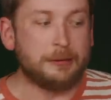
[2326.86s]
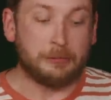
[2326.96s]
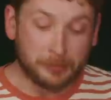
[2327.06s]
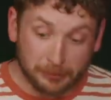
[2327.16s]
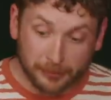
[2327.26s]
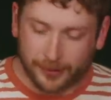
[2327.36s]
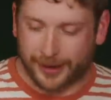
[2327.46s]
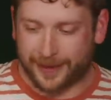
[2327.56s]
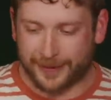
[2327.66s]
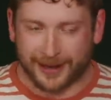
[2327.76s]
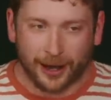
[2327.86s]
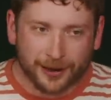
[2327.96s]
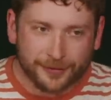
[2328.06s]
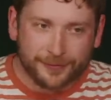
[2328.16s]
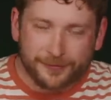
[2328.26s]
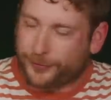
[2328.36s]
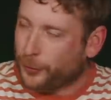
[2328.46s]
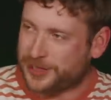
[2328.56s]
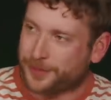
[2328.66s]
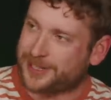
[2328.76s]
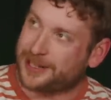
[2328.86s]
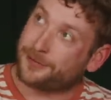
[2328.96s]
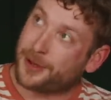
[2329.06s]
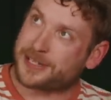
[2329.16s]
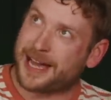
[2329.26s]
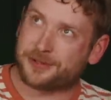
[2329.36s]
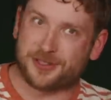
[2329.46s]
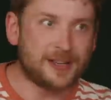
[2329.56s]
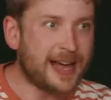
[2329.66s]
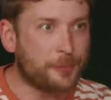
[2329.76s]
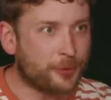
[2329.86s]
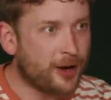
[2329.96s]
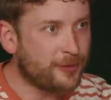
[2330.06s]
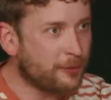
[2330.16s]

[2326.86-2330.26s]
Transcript: Hmm. And then like Yikes. forty percent of those houses are now private